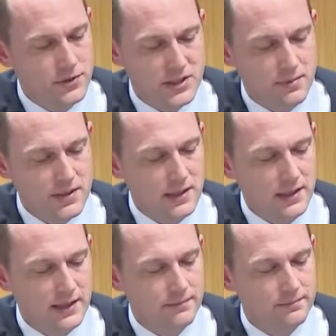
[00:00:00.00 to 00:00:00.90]
All right, you
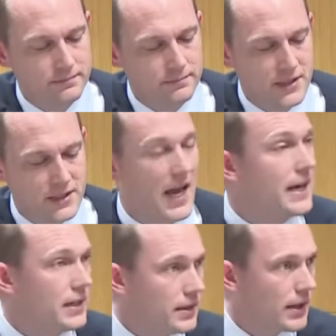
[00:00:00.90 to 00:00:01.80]
see how
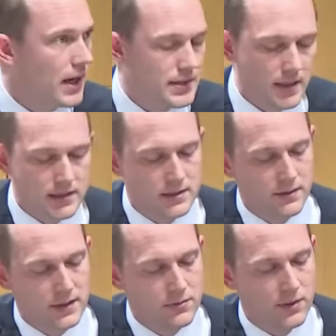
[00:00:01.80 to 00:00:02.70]
quiet,
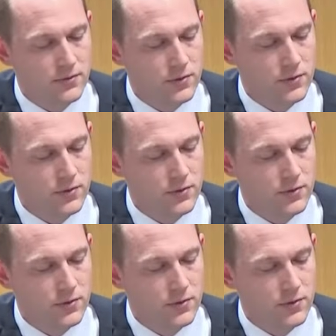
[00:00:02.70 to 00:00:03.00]
even-minded